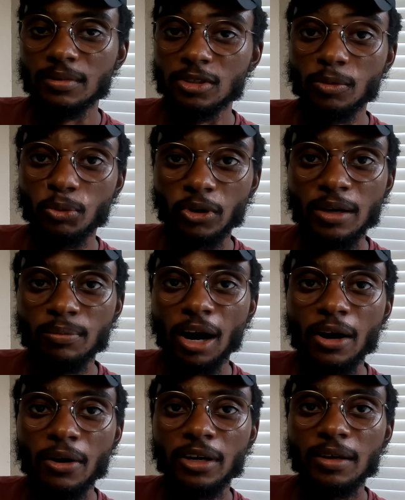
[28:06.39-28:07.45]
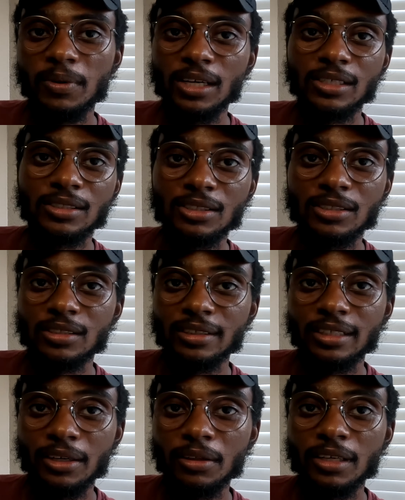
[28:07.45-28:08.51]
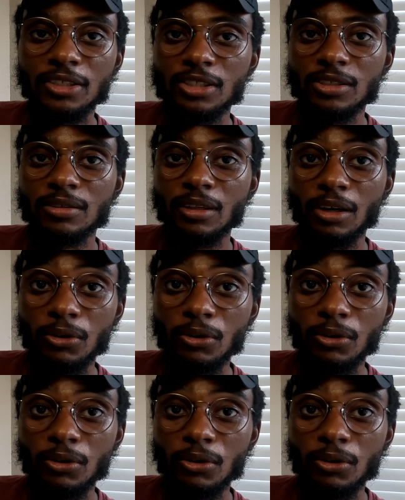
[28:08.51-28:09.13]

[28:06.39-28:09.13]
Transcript: supreme priority because this is literally just the